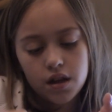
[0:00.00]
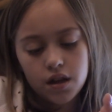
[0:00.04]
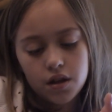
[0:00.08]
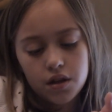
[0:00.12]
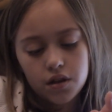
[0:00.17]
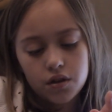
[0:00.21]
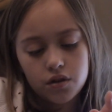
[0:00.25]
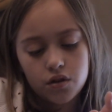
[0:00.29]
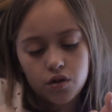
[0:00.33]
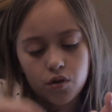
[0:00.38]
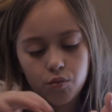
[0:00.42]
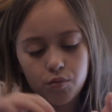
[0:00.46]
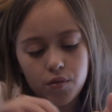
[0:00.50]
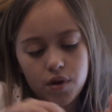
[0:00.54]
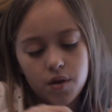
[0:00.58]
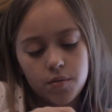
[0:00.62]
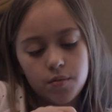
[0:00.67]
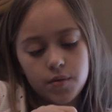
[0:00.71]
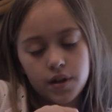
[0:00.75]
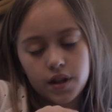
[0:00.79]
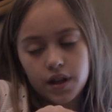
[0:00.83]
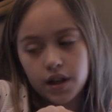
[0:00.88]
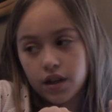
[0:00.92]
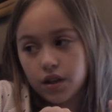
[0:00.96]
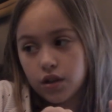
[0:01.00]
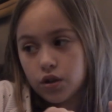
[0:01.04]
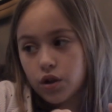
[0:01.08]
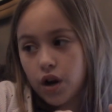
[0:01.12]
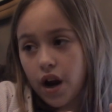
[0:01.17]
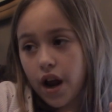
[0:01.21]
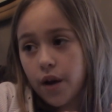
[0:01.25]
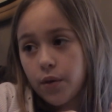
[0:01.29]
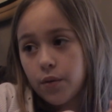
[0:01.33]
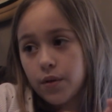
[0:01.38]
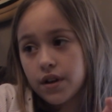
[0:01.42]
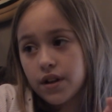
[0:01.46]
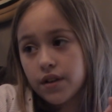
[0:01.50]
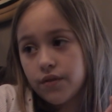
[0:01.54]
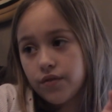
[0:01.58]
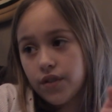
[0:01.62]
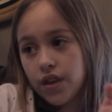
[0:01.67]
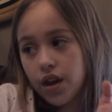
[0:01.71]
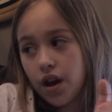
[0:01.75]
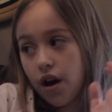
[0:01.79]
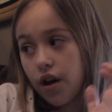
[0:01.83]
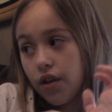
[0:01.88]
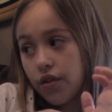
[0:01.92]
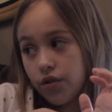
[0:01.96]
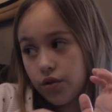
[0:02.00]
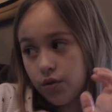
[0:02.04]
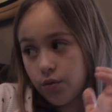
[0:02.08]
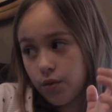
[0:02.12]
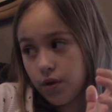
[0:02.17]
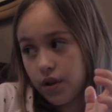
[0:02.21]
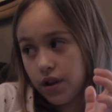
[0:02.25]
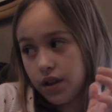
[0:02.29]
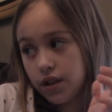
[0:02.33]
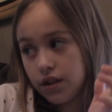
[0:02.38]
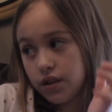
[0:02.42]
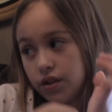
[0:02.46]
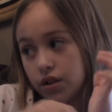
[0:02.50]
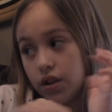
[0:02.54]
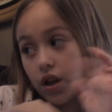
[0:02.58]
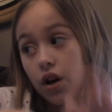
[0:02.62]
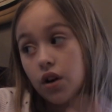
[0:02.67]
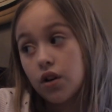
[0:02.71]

So maybe, like, try one of the other ones.